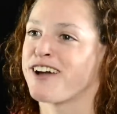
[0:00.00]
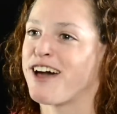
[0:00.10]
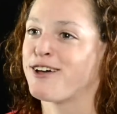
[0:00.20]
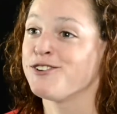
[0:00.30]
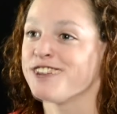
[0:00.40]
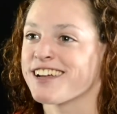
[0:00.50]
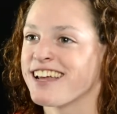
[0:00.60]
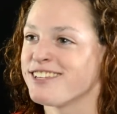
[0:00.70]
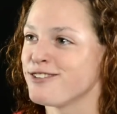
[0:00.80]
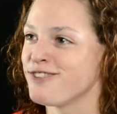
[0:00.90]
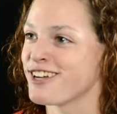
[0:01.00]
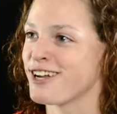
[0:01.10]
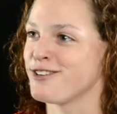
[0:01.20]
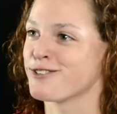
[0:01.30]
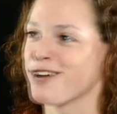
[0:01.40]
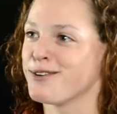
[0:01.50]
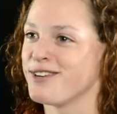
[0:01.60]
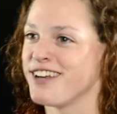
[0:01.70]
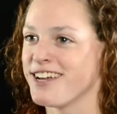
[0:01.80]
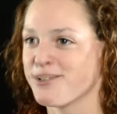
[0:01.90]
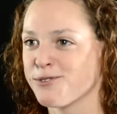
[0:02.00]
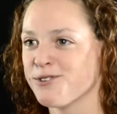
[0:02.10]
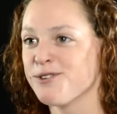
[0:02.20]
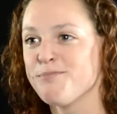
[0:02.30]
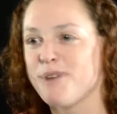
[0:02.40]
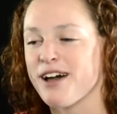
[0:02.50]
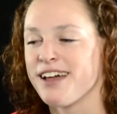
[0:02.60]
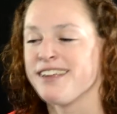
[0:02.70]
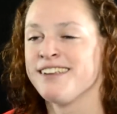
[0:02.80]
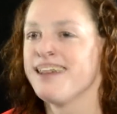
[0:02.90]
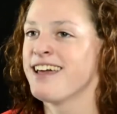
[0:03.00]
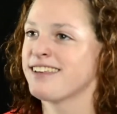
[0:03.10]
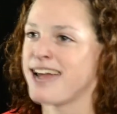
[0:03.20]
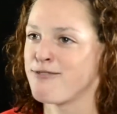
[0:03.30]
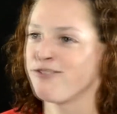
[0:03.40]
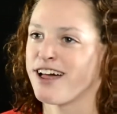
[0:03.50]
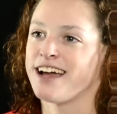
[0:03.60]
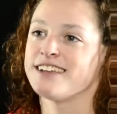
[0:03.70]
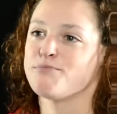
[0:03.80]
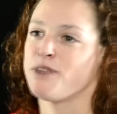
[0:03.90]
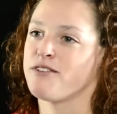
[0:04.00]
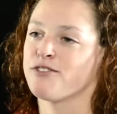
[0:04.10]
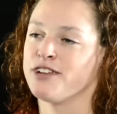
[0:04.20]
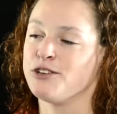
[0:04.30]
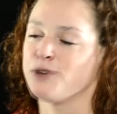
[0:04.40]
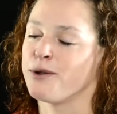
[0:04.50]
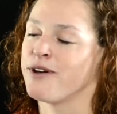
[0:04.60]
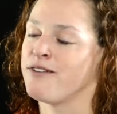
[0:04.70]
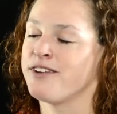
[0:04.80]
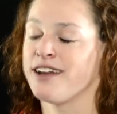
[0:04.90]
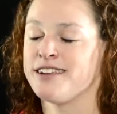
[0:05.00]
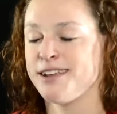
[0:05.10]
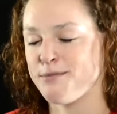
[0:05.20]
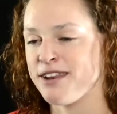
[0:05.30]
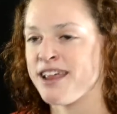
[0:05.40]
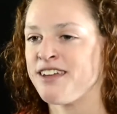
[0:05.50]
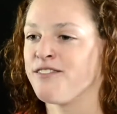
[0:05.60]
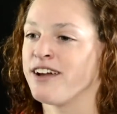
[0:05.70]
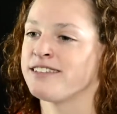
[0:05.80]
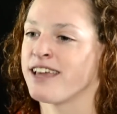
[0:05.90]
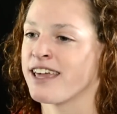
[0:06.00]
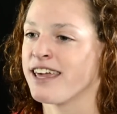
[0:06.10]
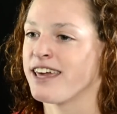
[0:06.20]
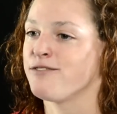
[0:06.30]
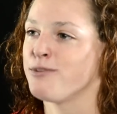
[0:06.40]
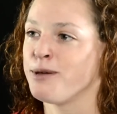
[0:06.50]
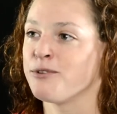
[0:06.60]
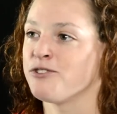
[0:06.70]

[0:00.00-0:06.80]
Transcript: college. Like, I still feel like I just graduated high school, but time flies, but I've really enjoyed what I've done. And I mean, any advice I can give to people,